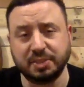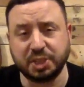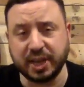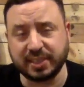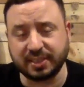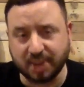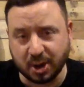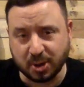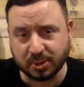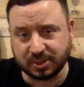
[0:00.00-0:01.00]
Jason
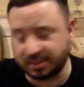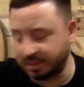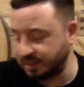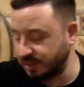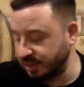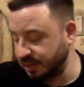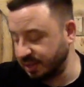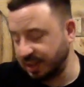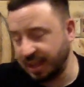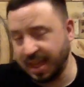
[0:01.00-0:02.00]
Coates
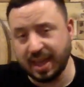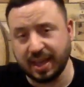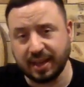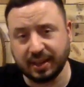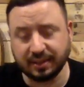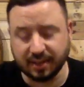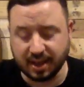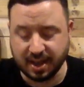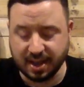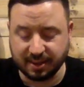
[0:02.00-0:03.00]
and
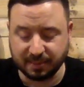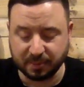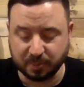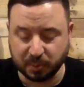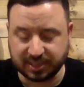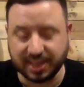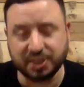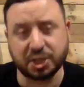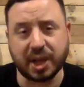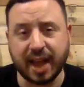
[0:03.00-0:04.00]
uh, Whiskey
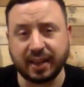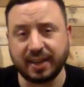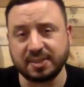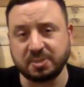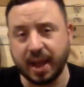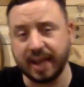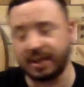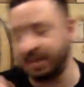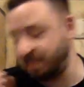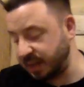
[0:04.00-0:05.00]
Shenanigans,
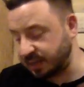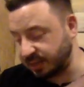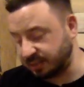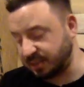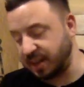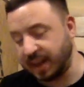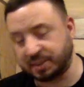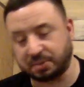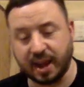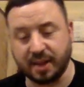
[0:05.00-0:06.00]
Mike, make it to the
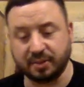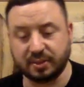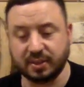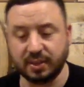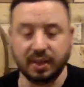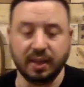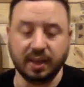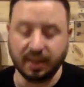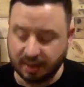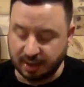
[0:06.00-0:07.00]
next round.
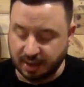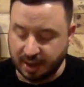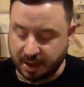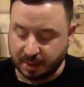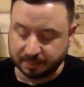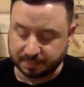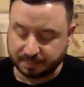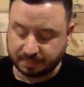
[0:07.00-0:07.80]
Um,